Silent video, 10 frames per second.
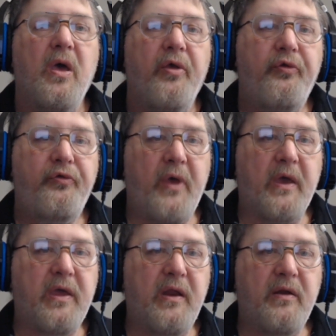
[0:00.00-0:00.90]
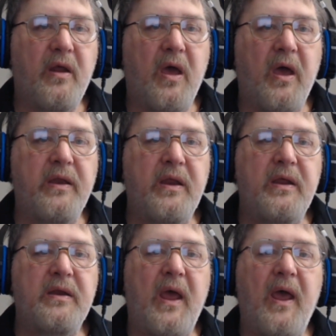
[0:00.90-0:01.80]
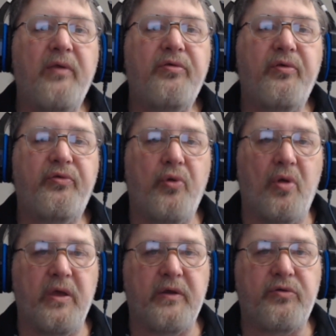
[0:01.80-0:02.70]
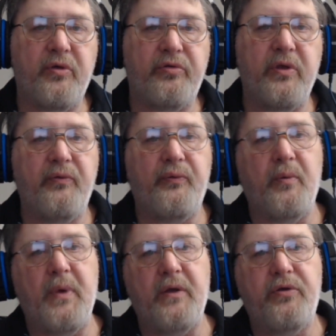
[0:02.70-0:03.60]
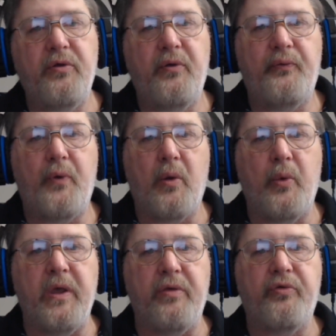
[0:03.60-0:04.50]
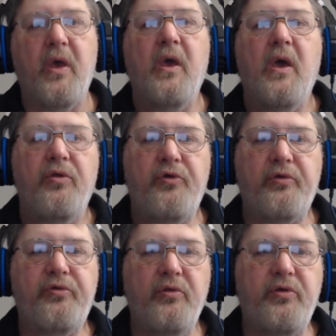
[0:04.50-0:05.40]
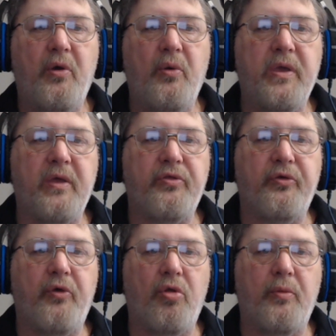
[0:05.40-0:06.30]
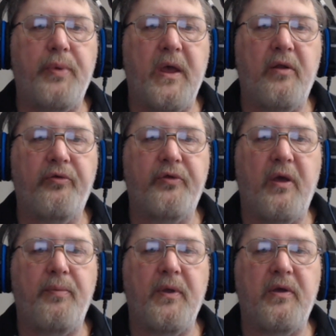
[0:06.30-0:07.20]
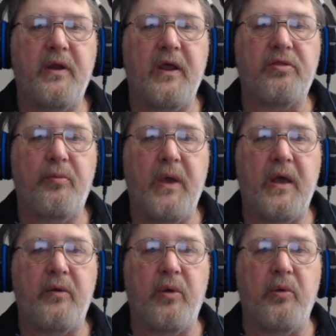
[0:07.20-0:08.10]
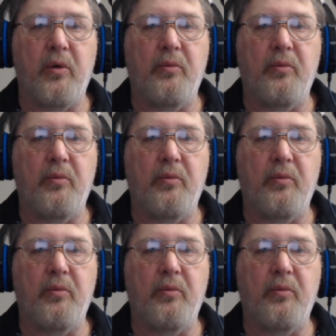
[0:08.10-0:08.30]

Second, I need access to electricity for about 2 to 4 weeks, just until we get the solar panels up and connect the battery.